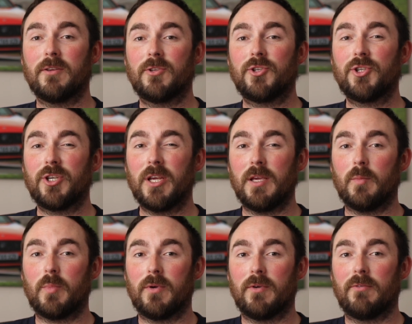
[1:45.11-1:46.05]

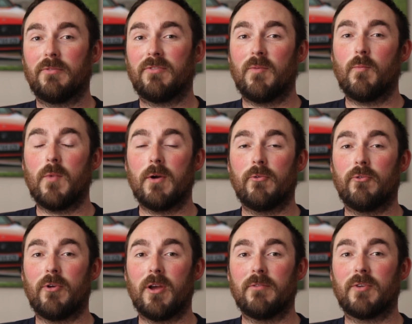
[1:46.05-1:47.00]
cheap front wheel
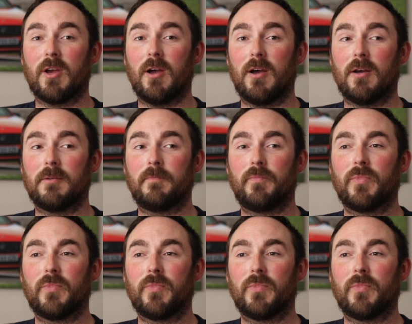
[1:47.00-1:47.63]
drive car